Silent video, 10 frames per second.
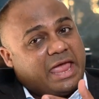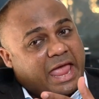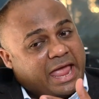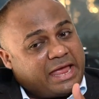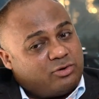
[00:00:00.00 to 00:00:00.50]

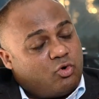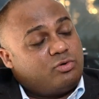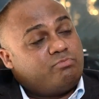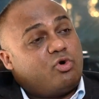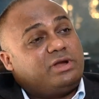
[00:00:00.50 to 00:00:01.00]
and
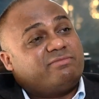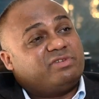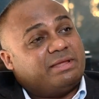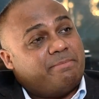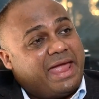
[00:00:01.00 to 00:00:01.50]
onboarding
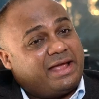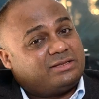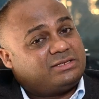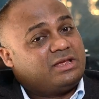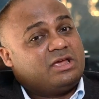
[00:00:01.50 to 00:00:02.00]
with the
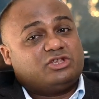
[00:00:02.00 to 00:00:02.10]
banks.